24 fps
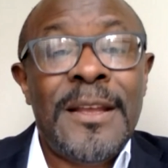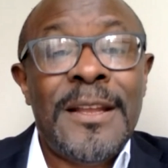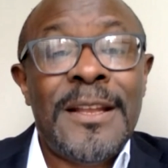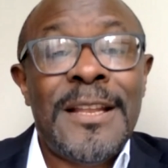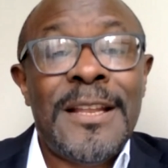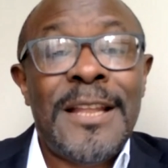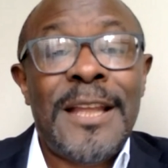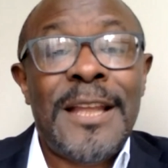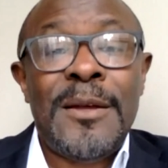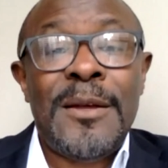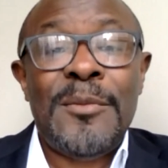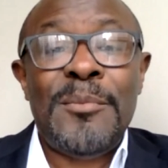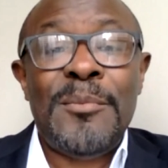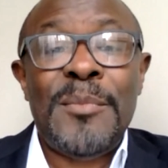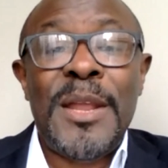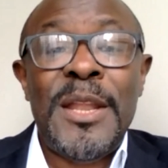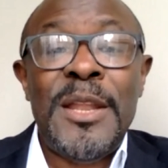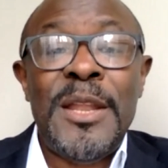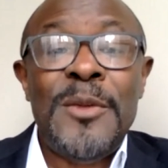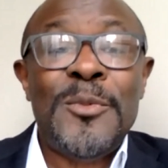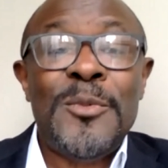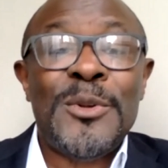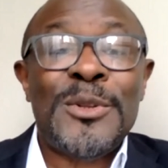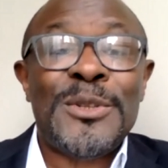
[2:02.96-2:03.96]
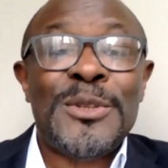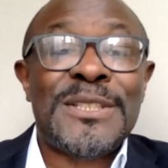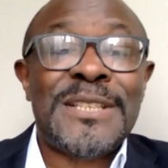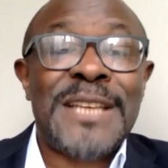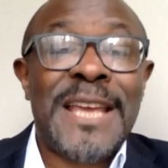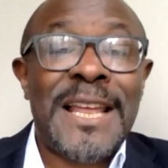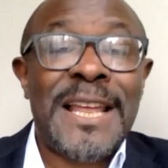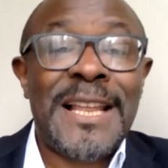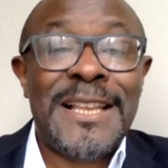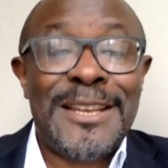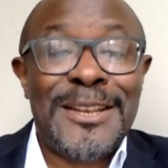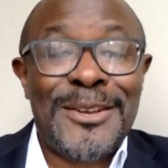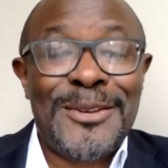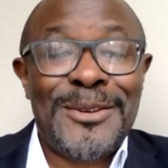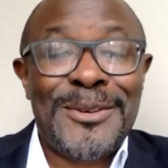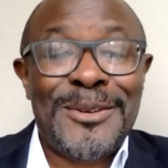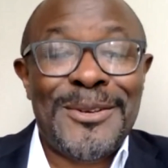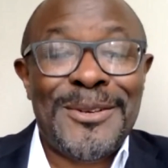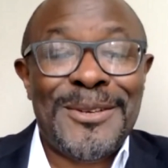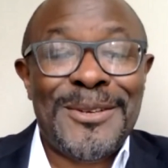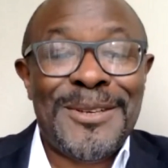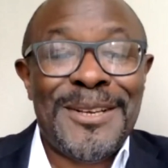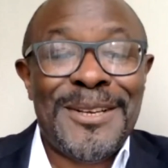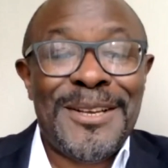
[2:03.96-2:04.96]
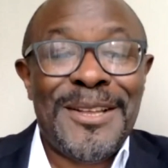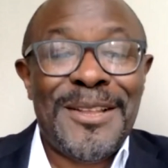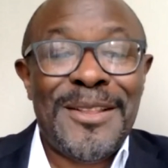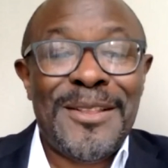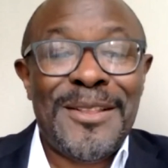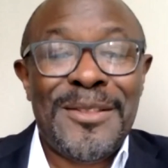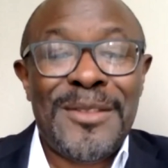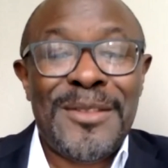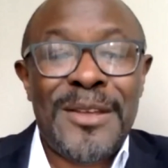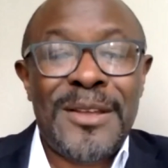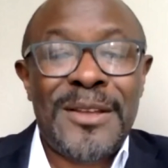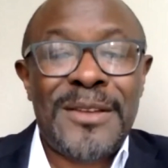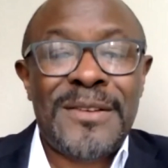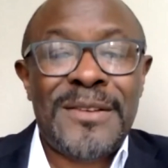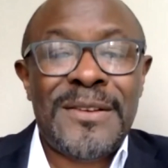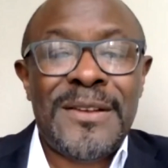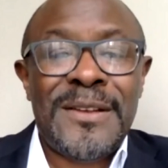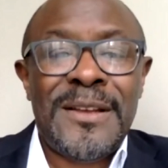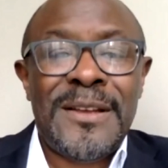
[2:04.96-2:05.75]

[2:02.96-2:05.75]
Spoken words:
Now, many will tell you that